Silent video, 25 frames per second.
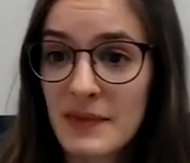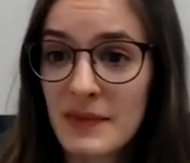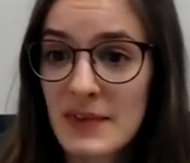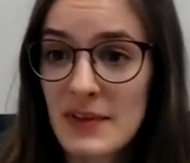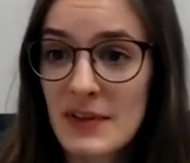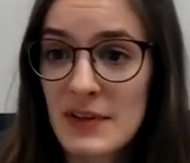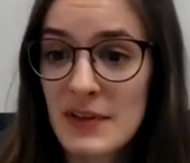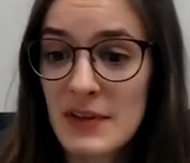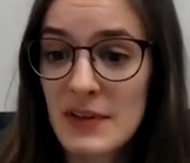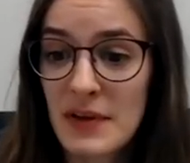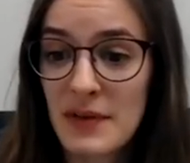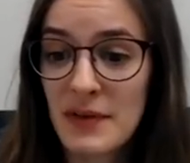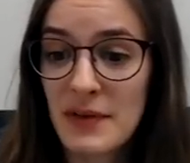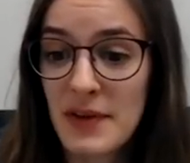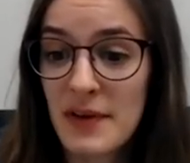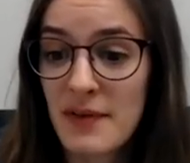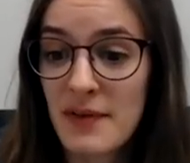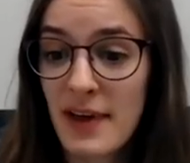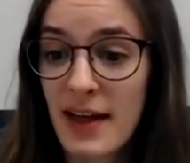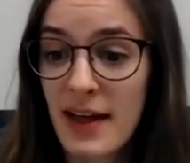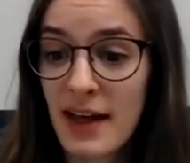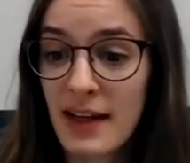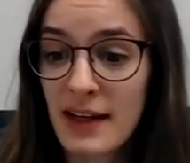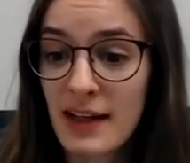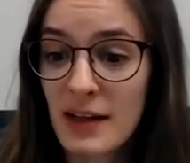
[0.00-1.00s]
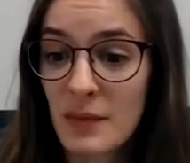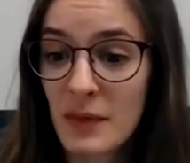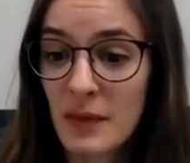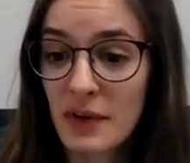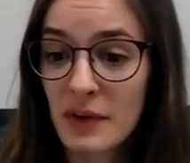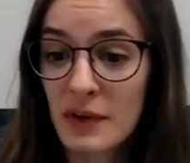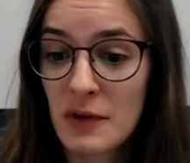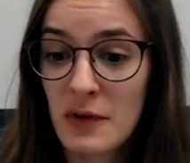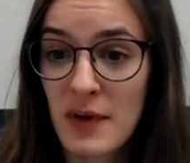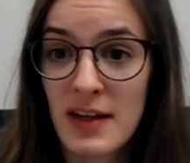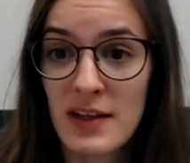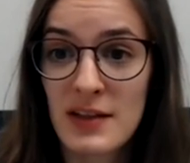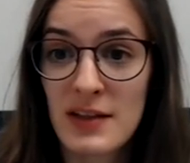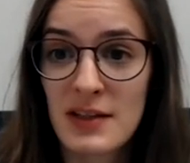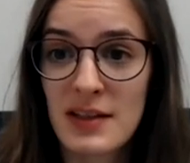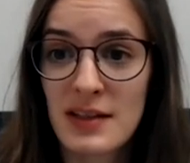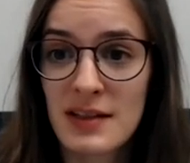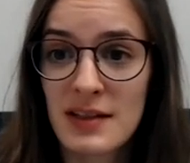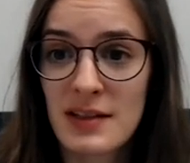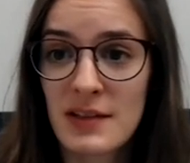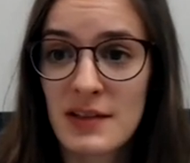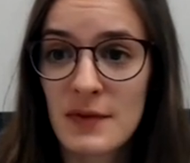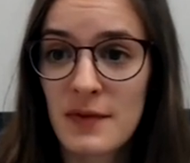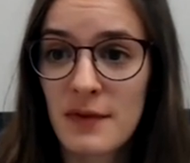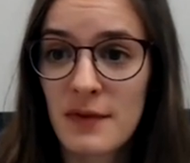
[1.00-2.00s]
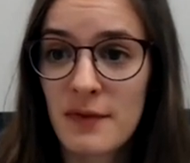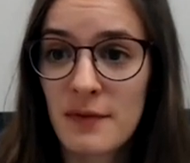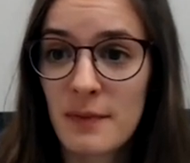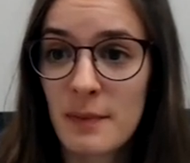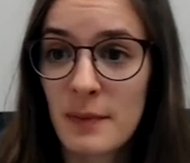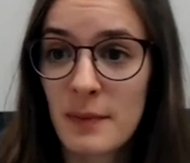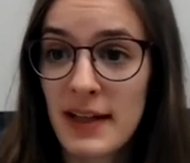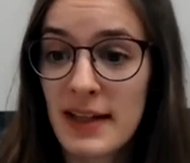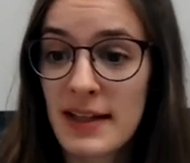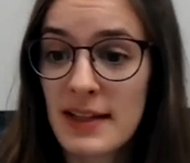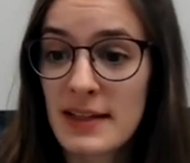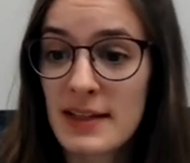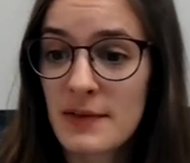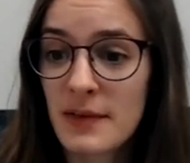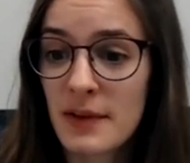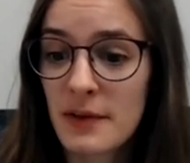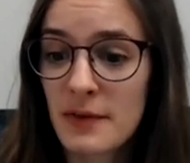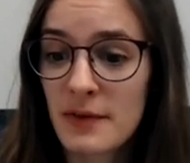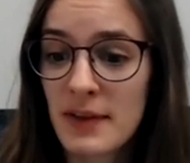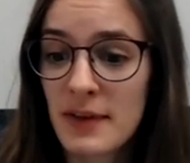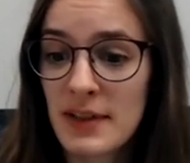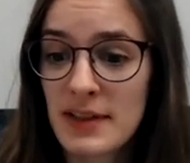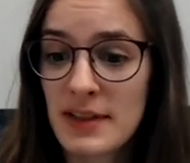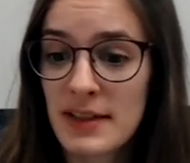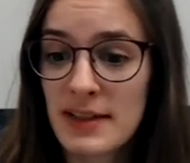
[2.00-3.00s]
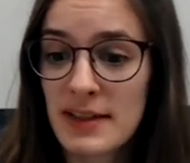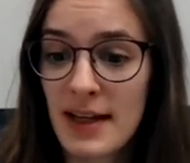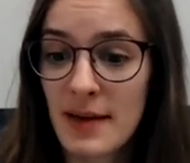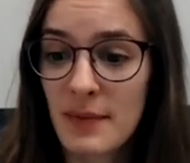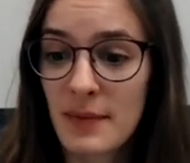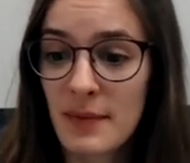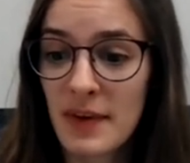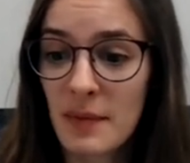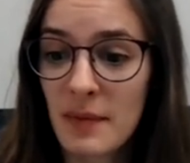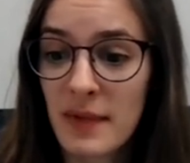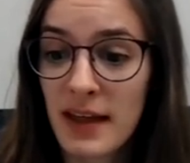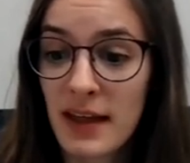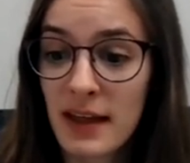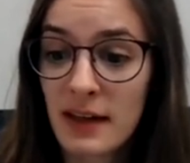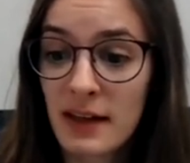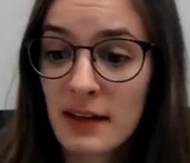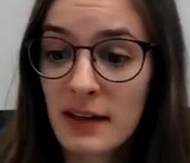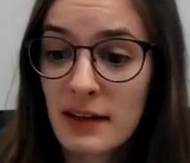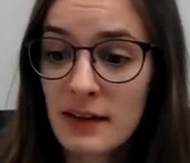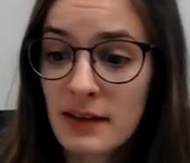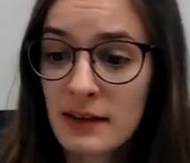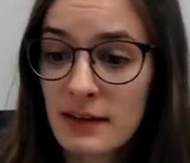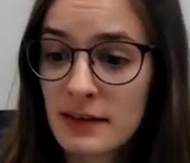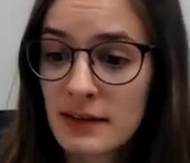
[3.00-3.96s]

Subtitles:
So if you have any more questions, please feel free to type them here.